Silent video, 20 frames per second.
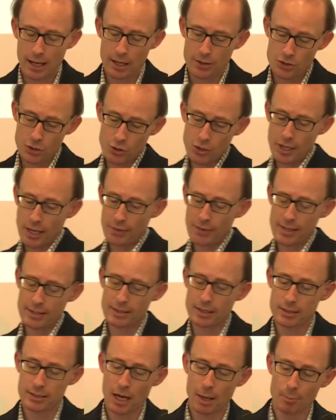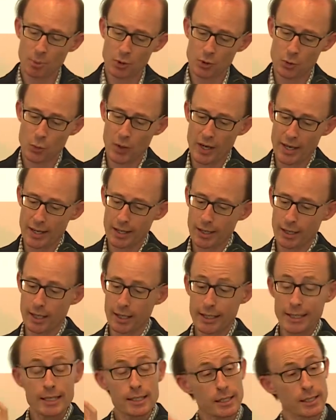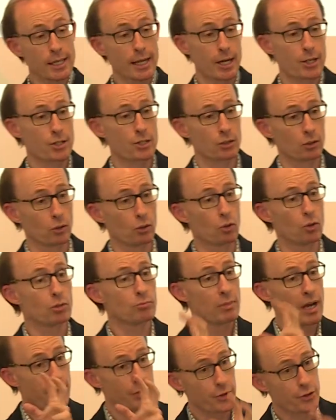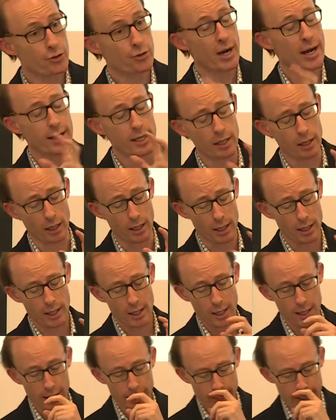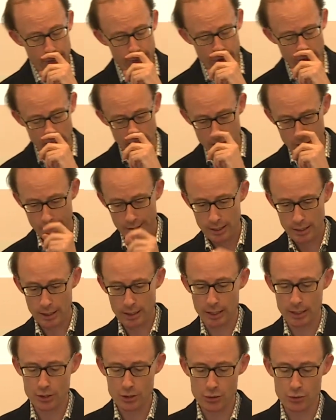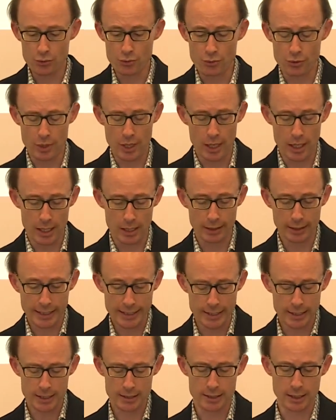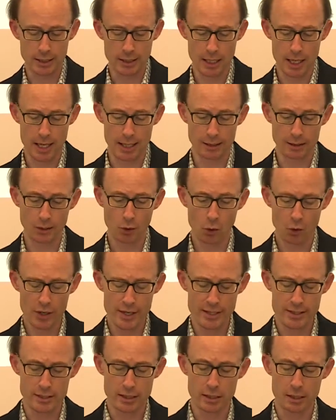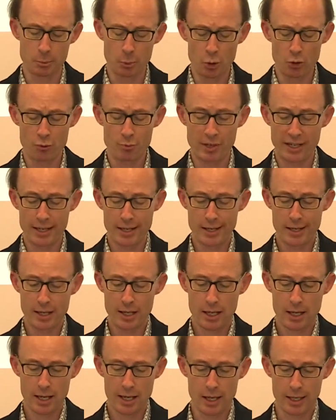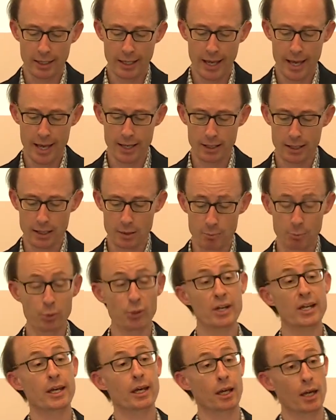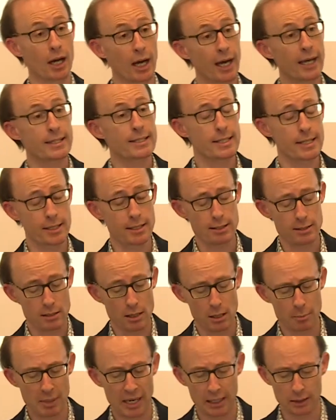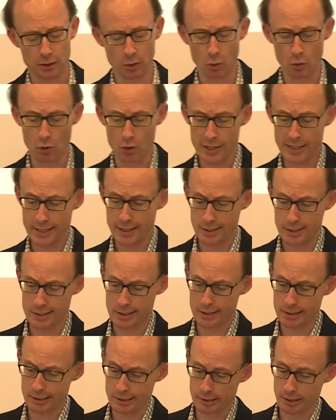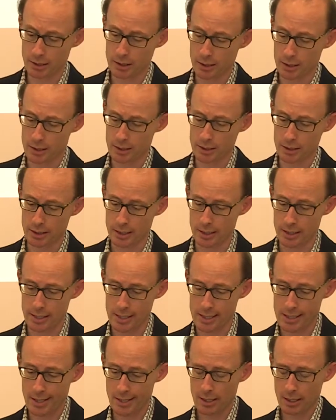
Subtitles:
So you get these examples where international law and the training given to leaders and lawyers in the movement can bring ideas about law into the